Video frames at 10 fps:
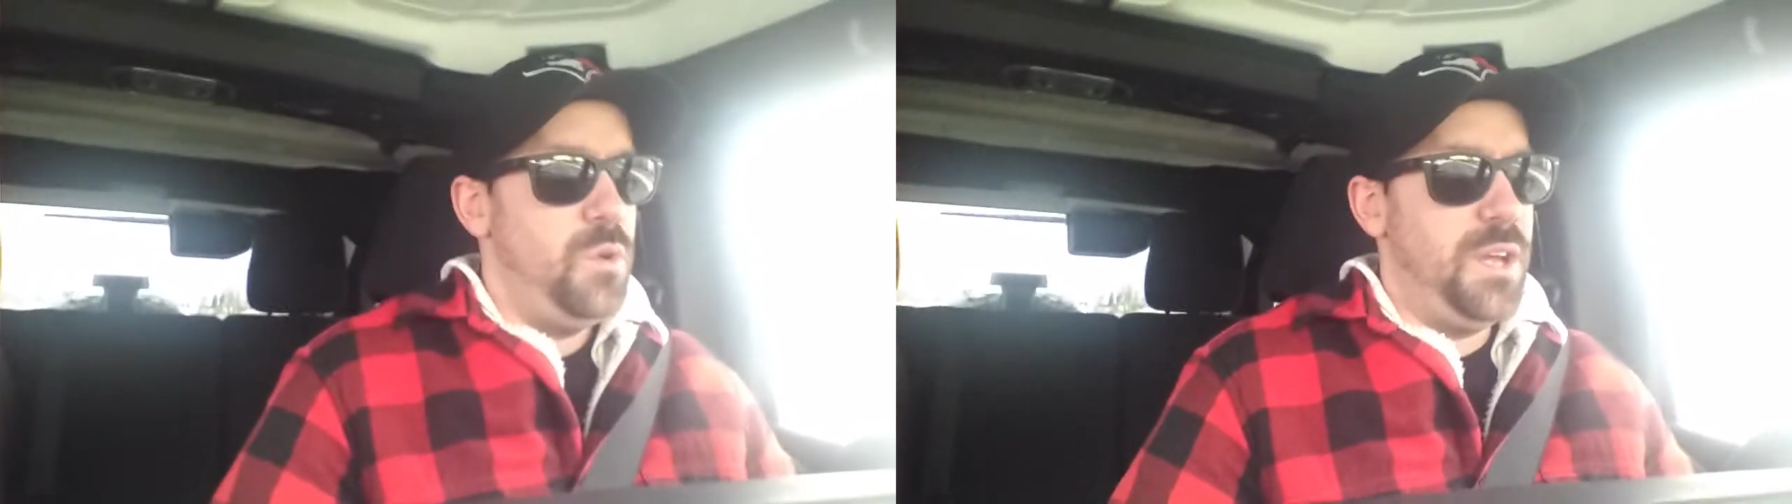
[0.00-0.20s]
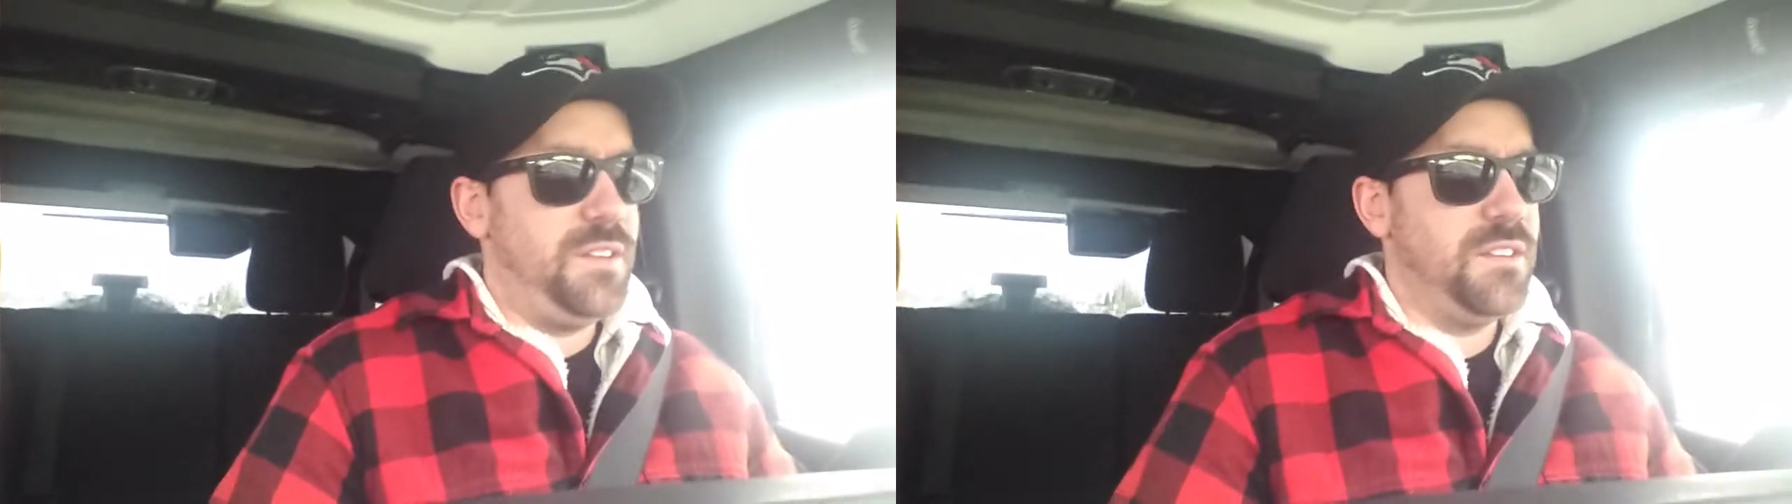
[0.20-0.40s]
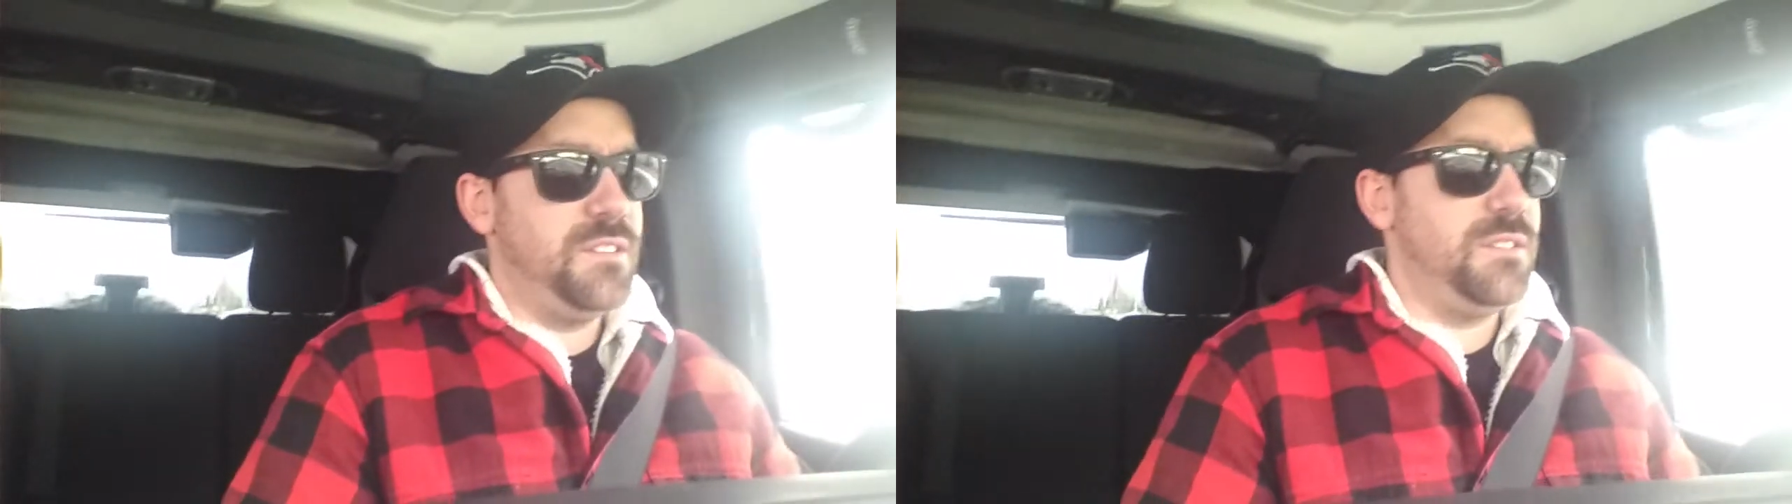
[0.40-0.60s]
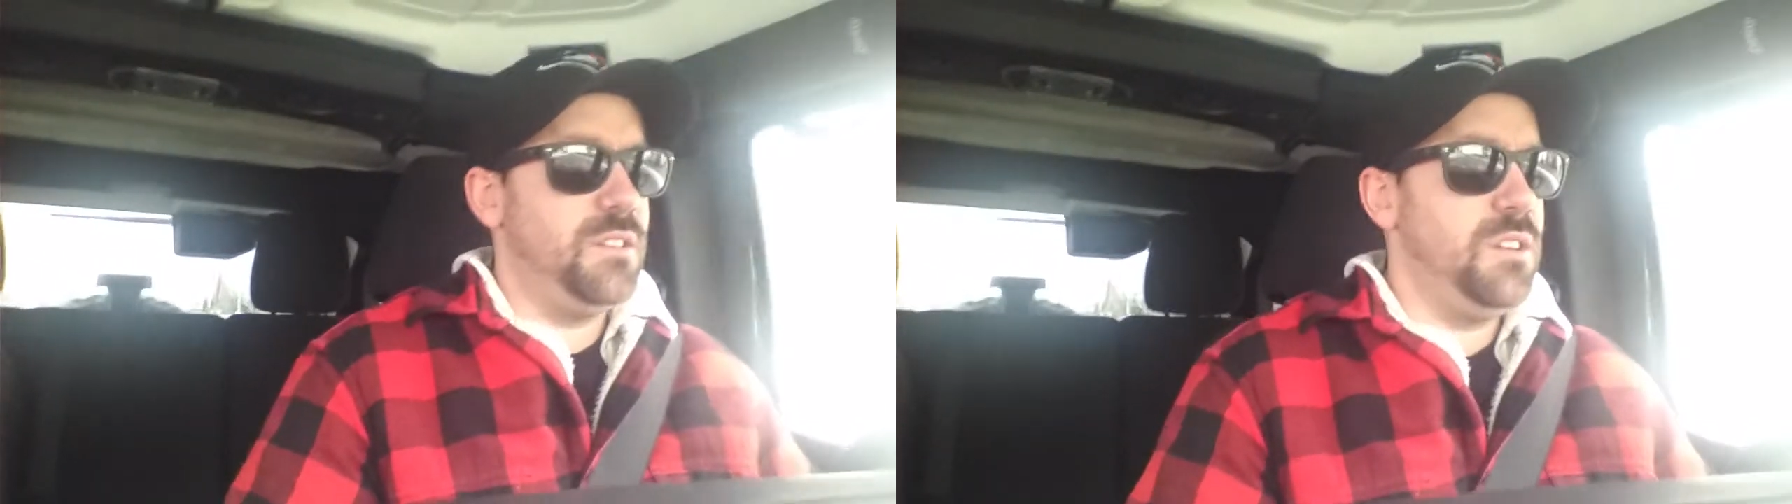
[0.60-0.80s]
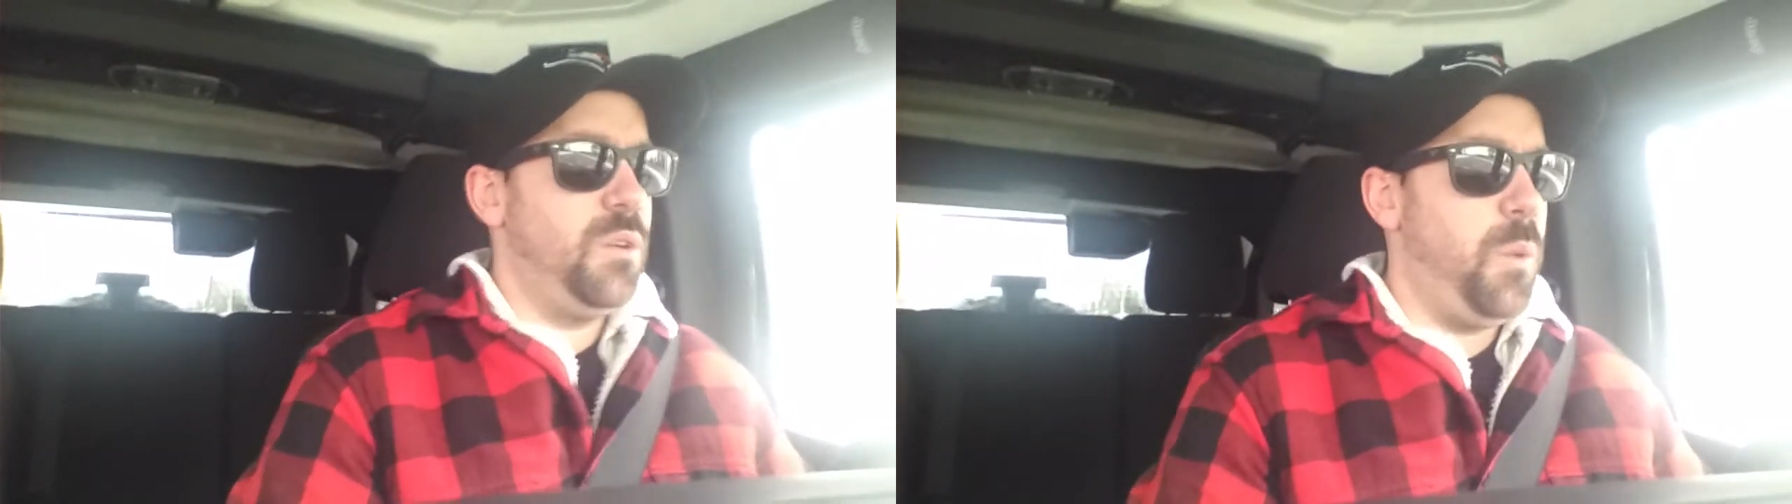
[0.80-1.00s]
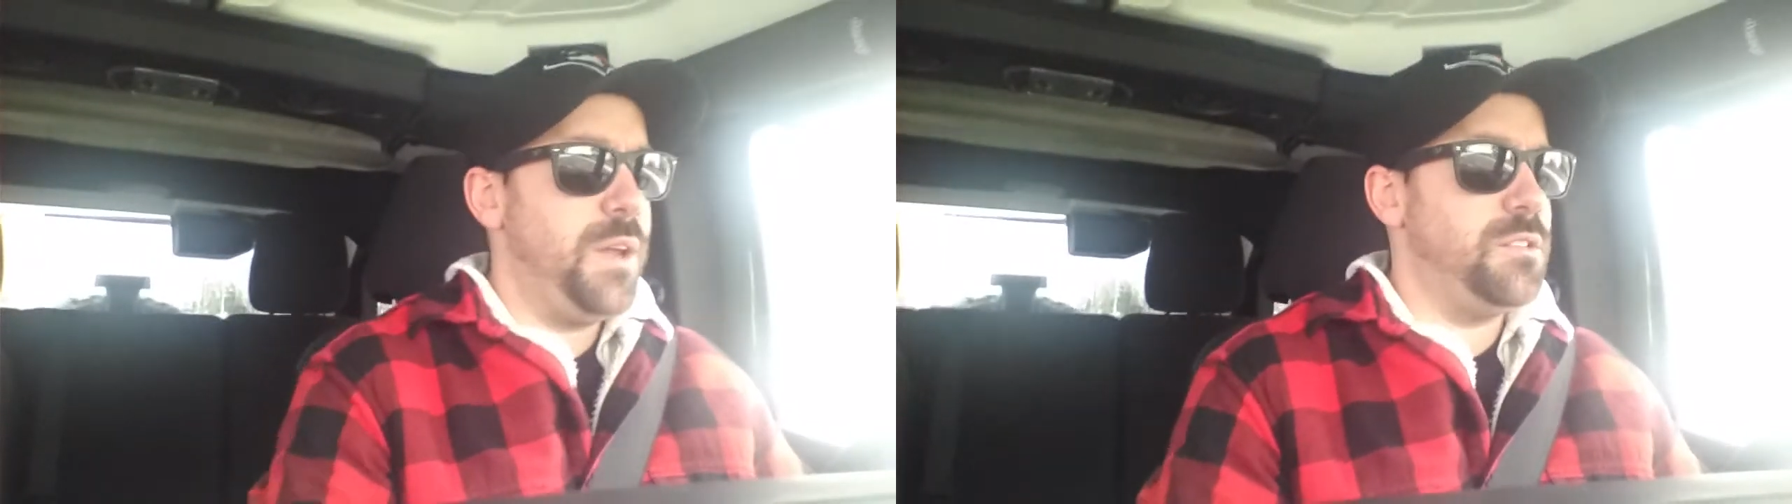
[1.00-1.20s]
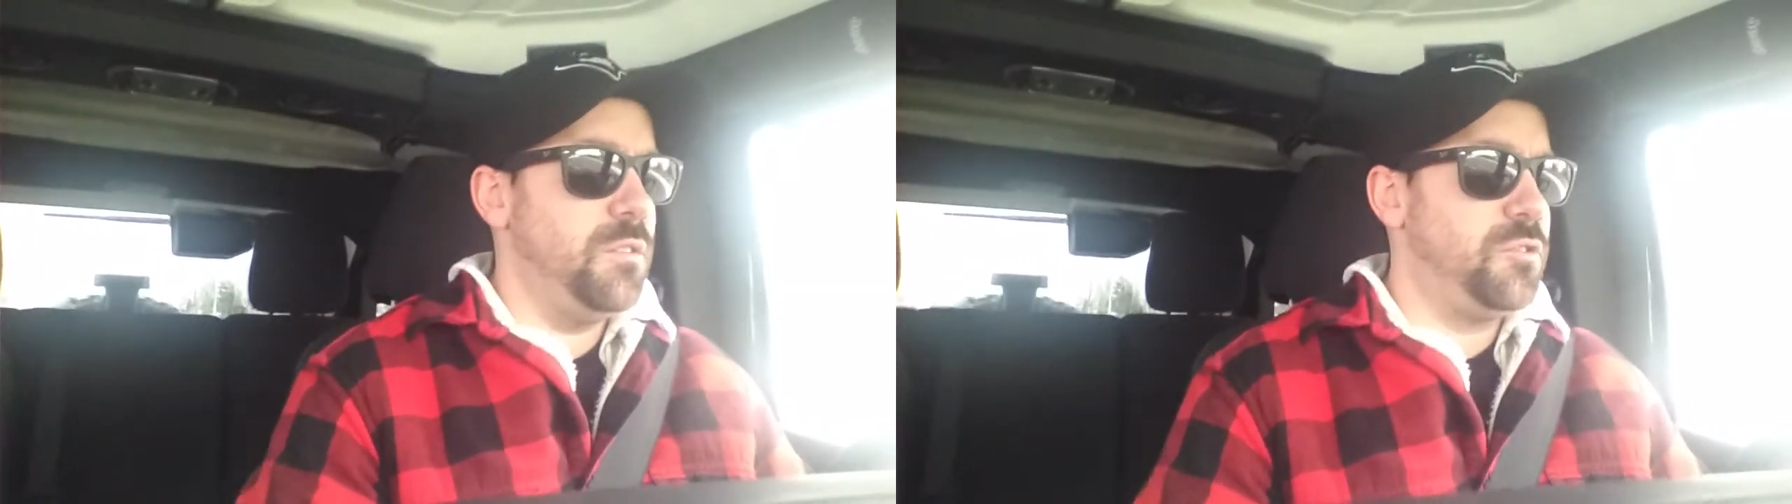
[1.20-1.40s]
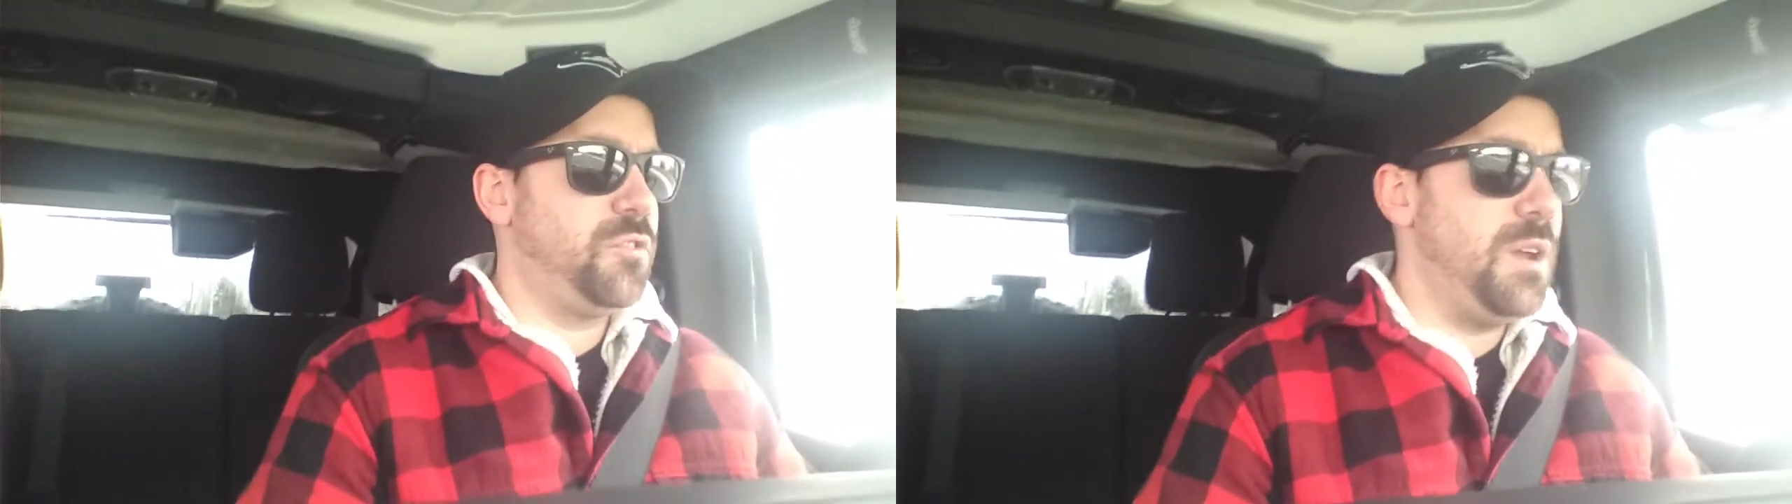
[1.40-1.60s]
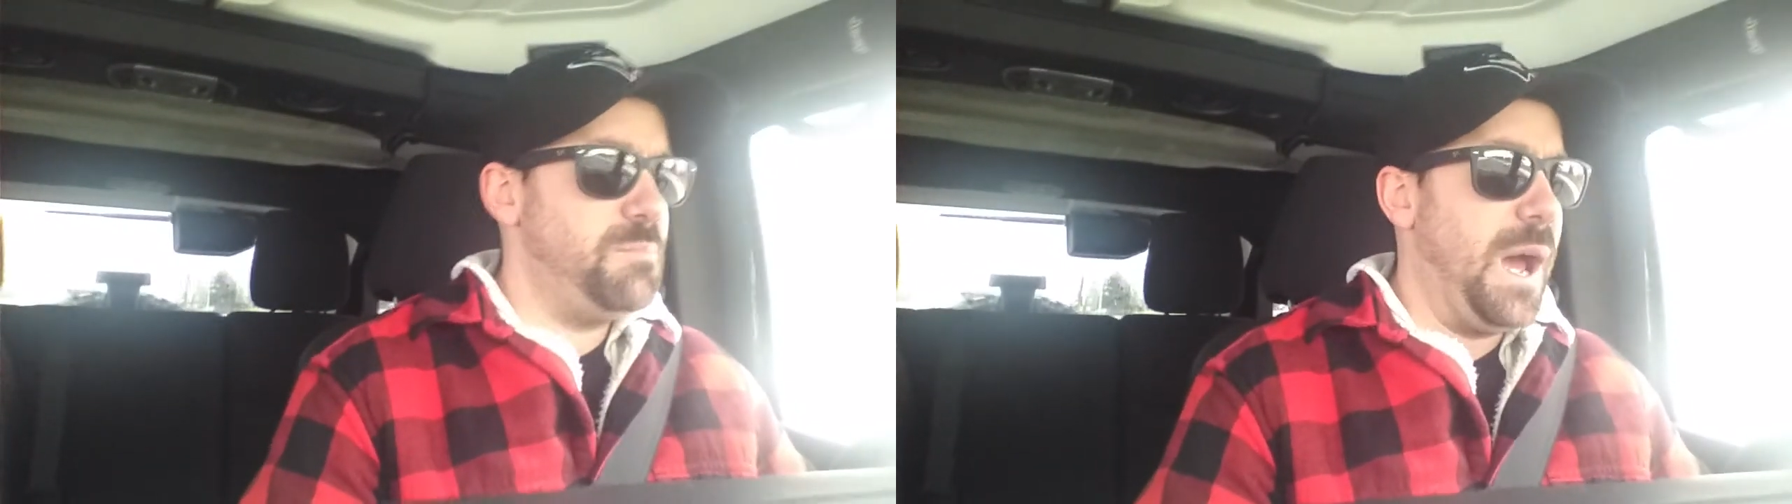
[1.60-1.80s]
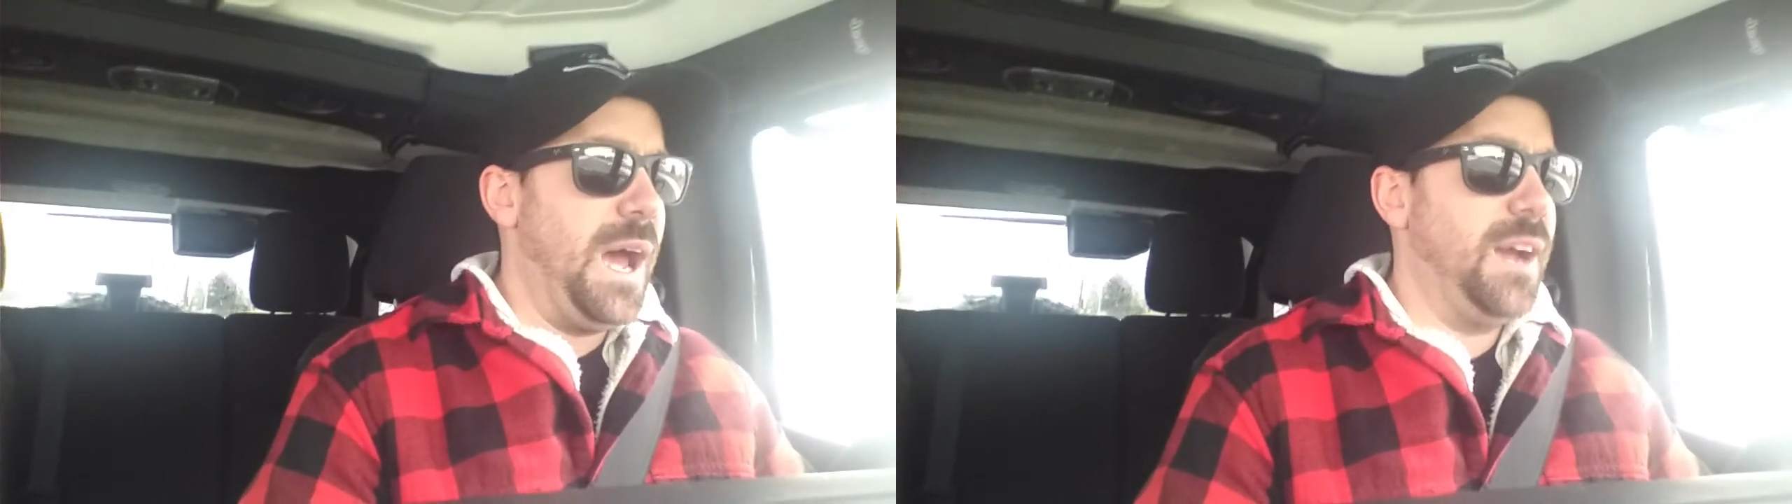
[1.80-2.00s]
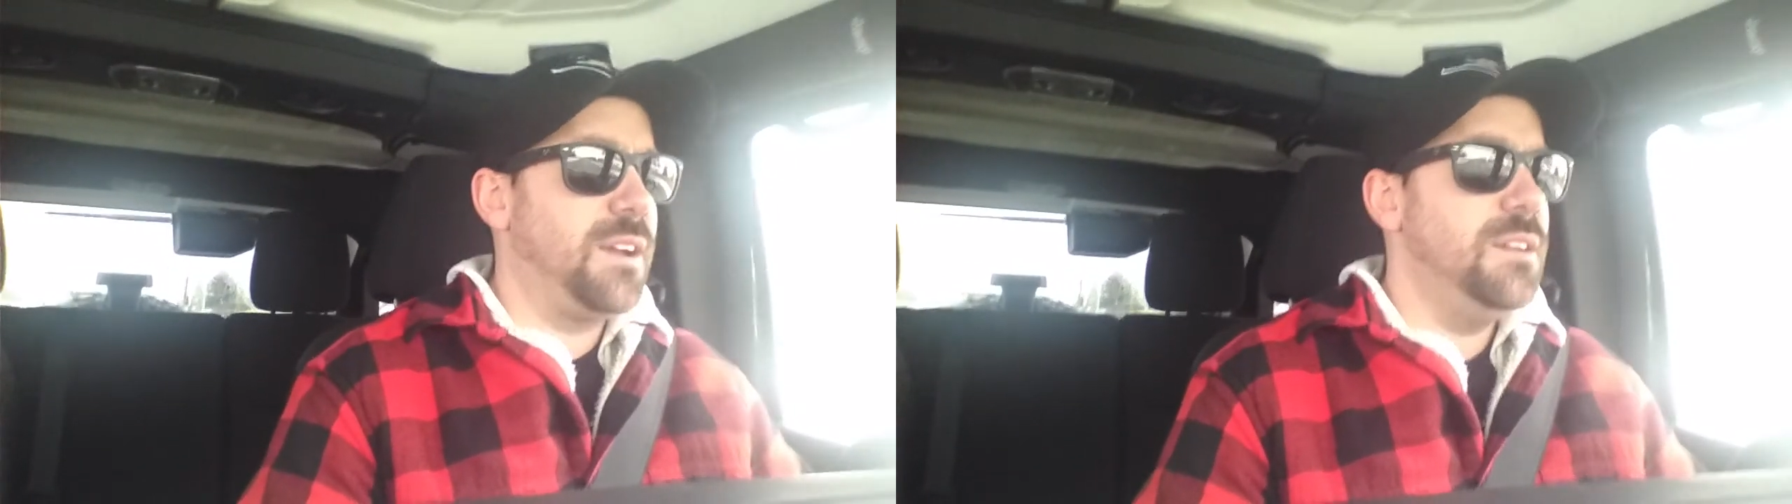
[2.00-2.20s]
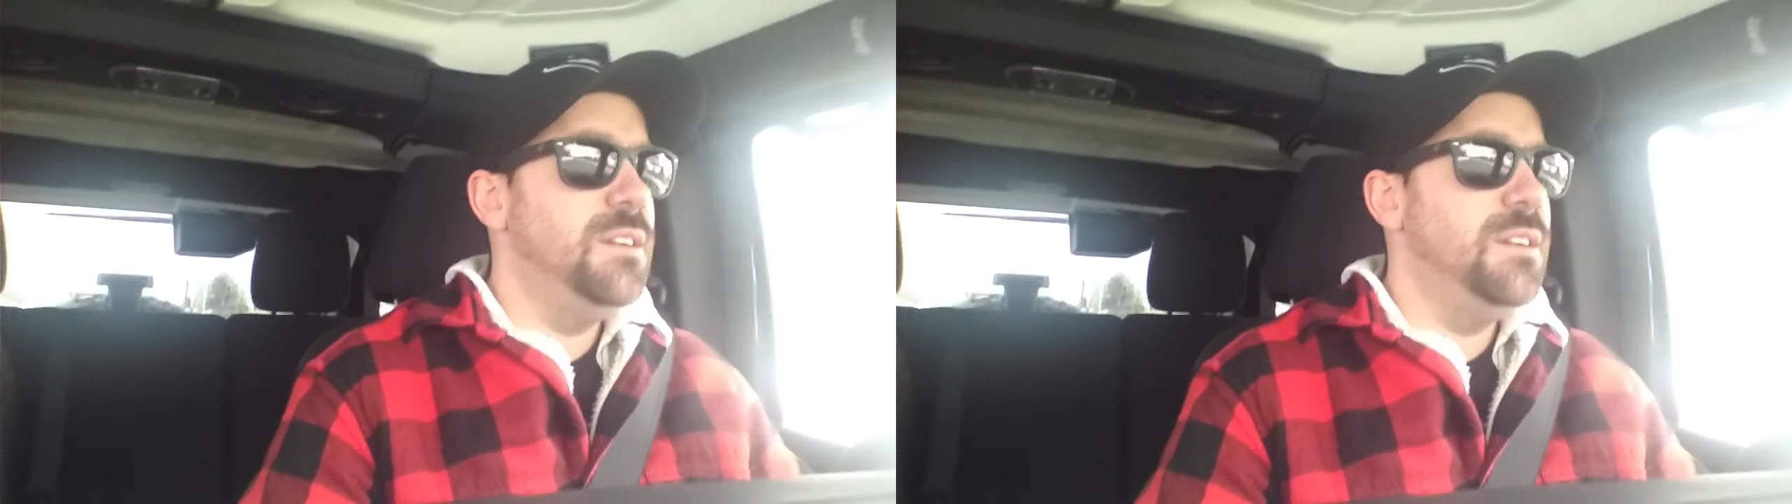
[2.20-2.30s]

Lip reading: it doesn't quite go straight back.